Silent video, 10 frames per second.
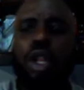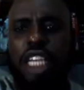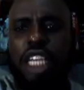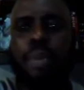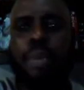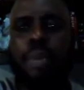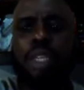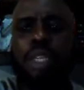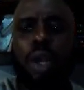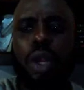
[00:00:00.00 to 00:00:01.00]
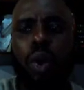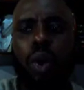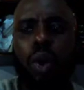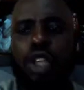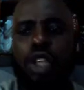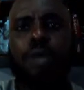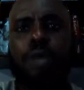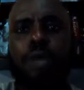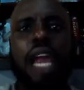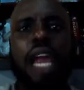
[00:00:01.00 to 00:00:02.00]
check the button below,
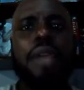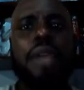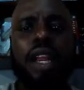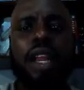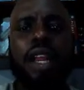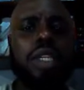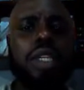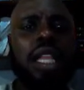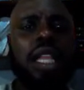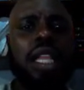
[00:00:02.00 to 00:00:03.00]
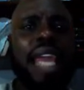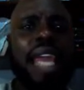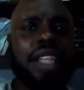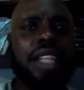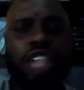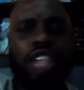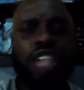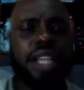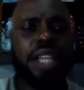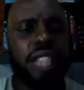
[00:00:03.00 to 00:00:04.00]
subscribe, click on it, like it,
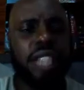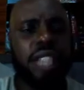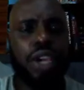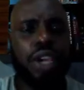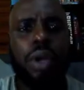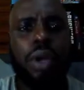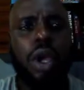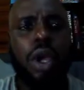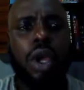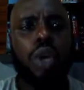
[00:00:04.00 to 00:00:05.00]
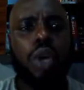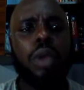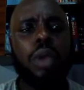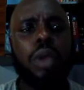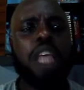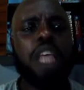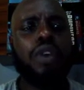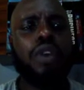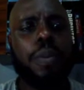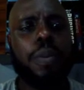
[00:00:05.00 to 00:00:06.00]
share it. Thank you. So let's
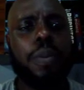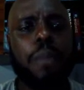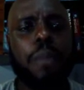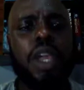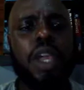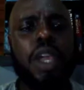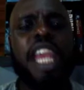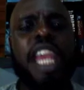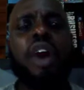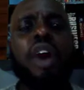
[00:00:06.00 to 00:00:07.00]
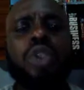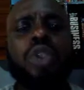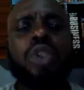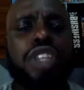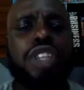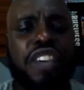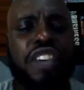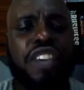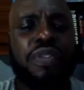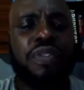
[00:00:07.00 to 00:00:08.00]
move on. In order to
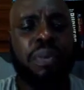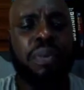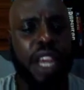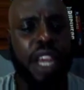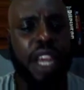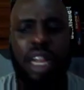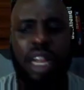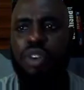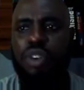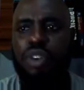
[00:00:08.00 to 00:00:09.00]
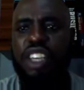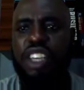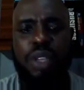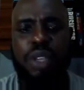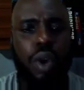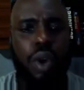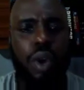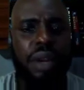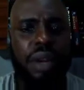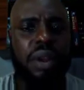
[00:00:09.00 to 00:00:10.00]
receive
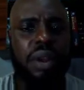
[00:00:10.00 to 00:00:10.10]
Bitcoin,